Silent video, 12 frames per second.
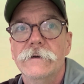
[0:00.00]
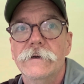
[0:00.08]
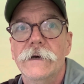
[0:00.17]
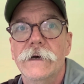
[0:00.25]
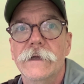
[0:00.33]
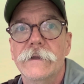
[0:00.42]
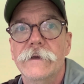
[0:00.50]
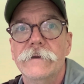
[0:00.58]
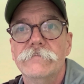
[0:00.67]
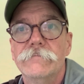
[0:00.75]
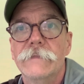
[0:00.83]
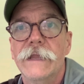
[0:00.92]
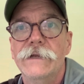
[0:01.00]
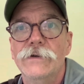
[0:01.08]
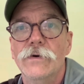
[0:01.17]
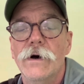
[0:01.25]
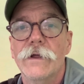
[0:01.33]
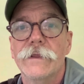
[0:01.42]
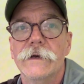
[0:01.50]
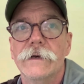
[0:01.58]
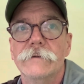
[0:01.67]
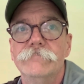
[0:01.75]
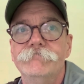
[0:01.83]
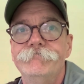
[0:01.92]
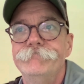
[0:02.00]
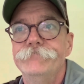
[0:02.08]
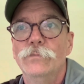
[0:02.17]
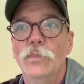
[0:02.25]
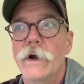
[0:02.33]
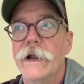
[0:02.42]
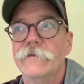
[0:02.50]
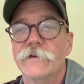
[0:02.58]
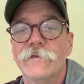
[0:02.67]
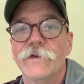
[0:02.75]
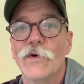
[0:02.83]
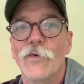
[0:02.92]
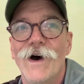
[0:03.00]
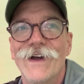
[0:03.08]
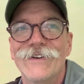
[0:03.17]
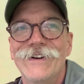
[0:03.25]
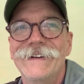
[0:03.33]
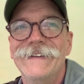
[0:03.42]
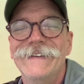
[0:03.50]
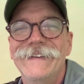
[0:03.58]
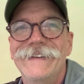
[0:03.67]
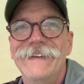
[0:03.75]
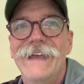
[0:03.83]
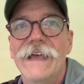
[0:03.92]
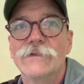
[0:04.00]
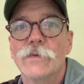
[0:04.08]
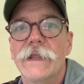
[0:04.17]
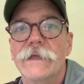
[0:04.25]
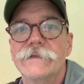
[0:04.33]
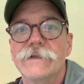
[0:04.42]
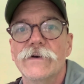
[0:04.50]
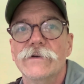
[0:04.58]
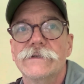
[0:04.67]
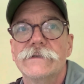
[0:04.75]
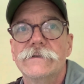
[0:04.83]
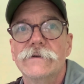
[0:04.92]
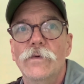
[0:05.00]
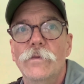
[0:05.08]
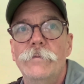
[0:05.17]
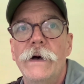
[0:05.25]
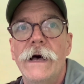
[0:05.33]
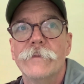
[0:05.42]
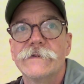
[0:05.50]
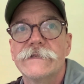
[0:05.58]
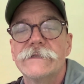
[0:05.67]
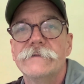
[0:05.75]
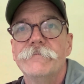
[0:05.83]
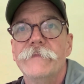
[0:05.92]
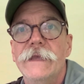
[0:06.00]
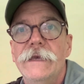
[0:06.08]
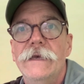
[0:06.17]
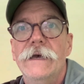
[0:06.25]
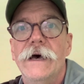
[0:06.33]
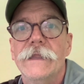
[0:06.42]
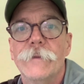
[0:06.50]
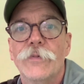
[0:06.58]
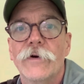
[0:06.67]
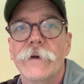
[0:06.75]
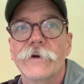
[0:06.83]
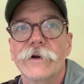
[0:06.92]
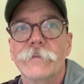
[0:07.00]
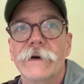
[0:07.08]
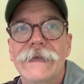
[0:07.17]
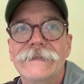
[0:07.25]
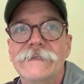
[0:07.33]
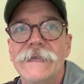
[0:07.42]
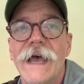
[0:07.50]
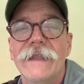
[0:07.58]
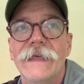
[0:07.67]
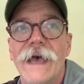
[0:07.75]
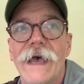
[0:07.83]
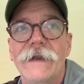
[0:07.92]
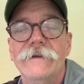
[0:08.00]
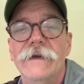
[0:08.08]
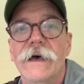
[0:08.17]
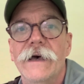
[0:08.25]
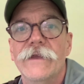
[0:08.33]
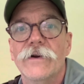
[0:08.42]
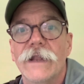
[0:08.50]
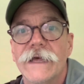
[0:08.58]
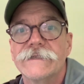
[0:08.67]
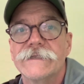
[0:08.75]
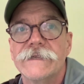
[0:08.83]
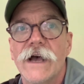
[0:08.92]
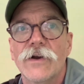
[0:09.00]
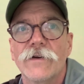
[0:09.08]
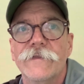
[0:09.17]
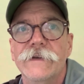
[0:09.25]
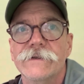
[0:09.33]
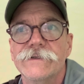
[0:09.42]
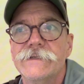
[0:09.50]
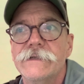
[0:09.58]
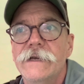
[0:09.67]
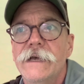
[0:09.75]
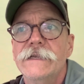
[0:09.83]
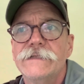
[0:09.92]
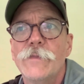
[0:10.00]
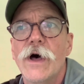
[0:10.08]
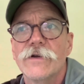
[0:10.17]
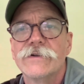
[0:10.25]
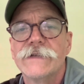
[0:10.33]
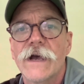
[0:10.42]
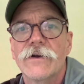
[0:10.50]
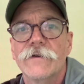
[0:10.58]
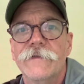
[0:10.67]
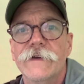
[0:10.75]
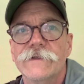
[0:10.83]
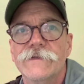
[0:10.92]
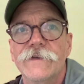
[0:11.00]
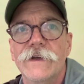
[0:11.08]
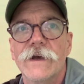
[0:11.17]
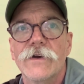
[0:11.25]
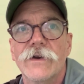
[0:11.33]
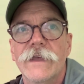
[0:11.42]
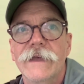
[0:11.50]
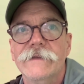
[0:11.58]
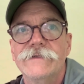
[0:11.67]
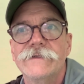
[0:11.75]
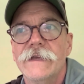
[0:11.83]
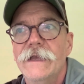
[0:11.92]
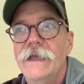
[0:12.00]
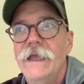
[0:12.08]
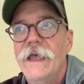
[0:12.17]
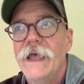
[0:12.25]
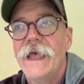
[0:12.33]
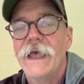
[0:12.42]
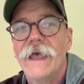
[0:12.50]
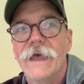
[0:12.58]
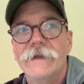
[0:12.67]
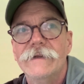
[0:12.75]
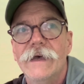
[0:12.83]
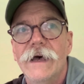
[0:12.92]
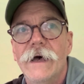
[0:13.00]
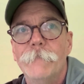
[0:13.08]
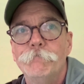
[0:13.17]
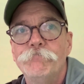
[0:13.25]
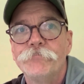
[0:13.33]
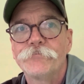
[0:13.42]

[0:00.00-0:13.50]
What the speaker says: that they do all the whatever for the water, as well as those pumps on the perimeter. But inside that, there are lots of soccer fields, smaller soccer fields for younger kids. And the